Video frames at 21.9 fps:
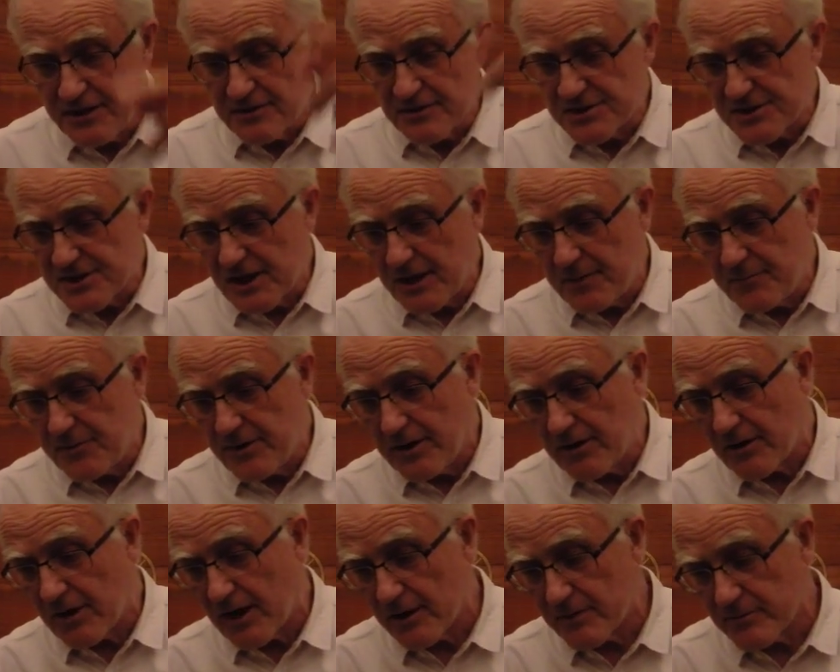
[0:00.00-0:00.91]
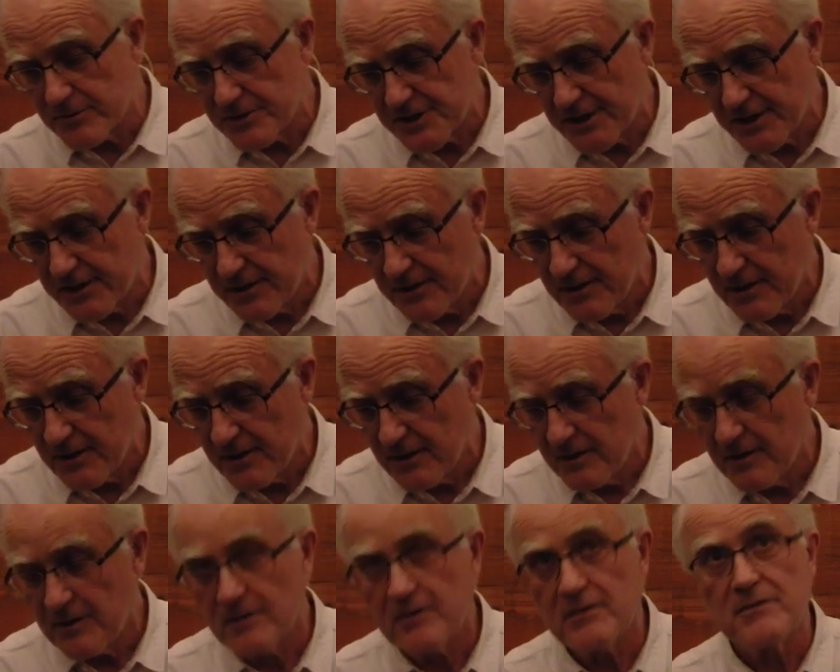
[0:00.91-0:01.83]
the same year I was in
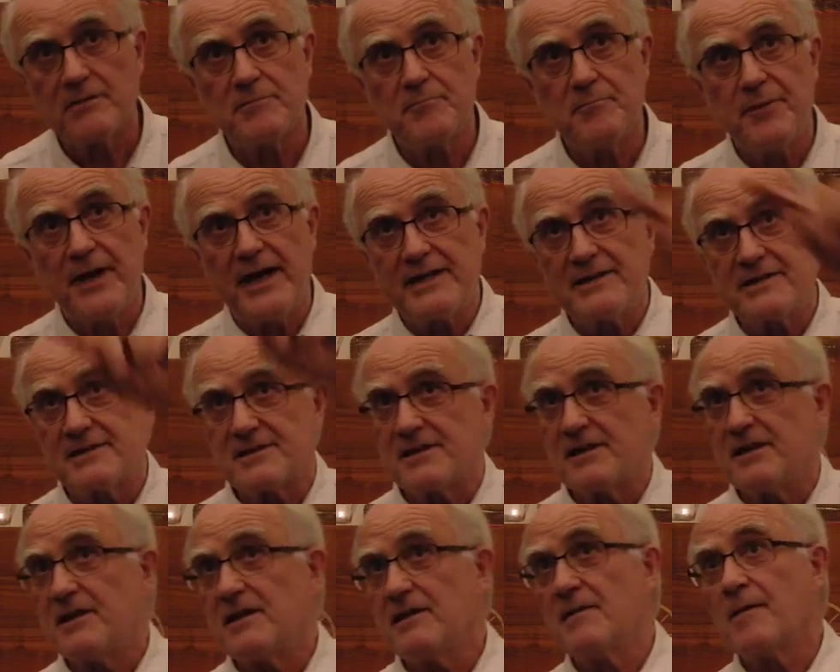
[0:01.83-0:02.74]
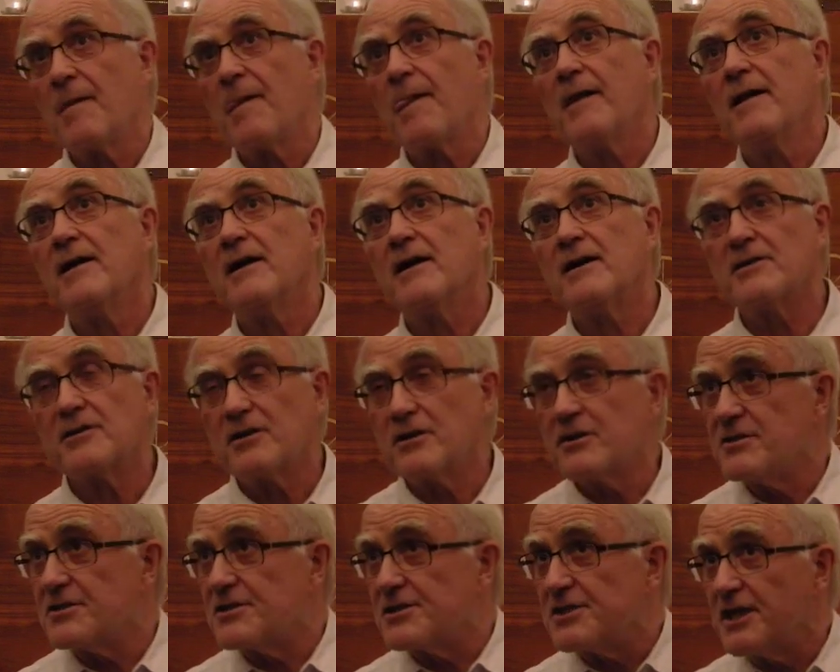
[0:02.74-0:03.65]
Bedsa and
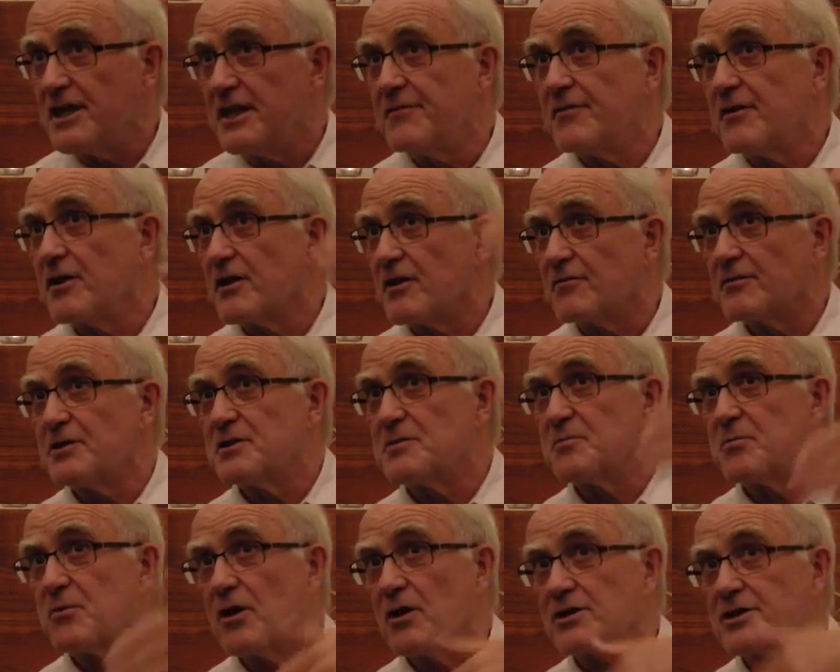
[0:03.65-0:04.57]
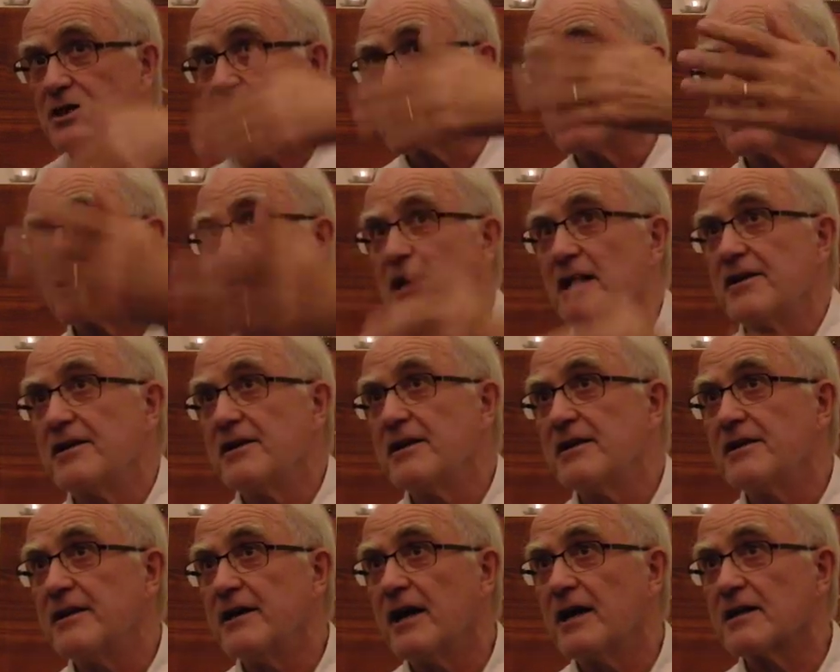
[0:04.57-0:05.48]
conceiving of this project,
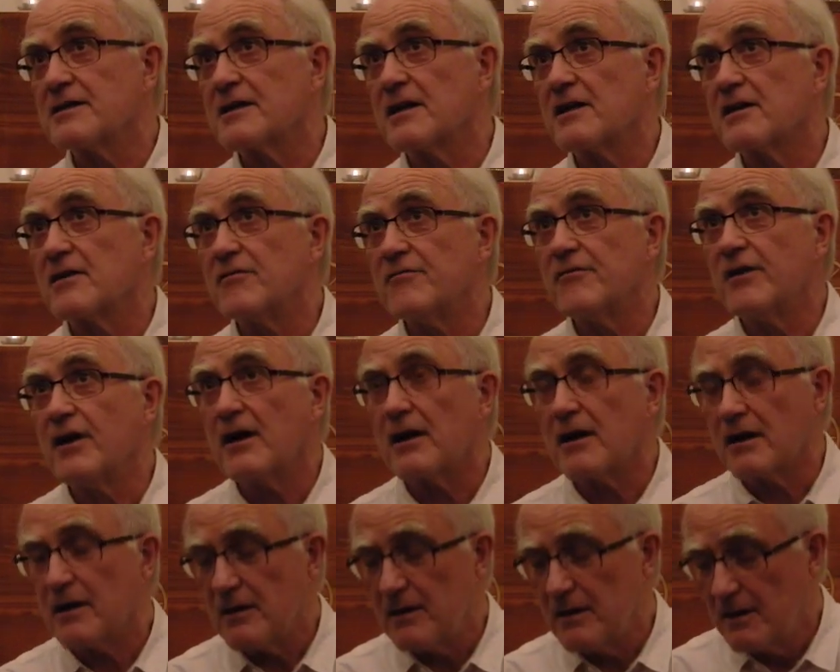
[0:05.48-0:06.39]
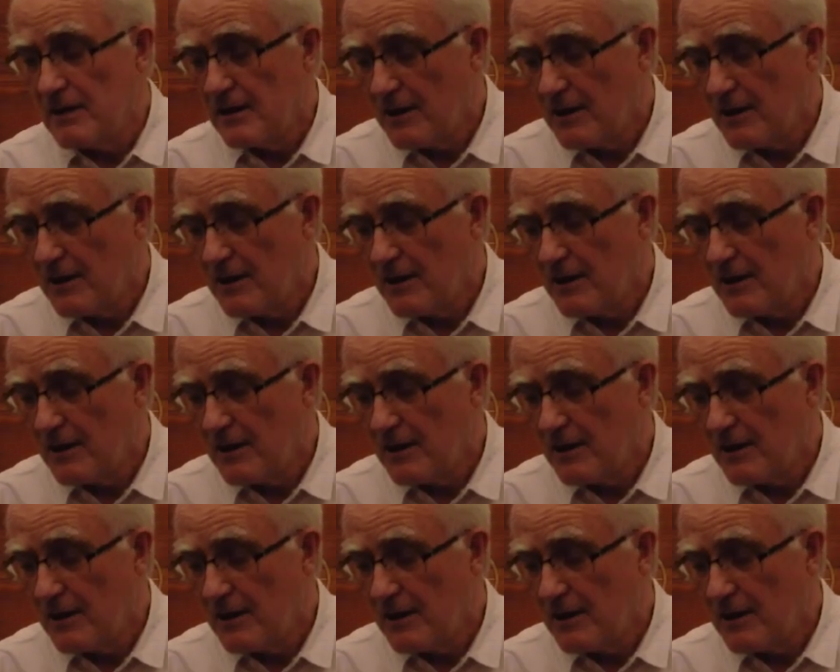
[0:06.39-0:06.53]
studying the Attack of Agra,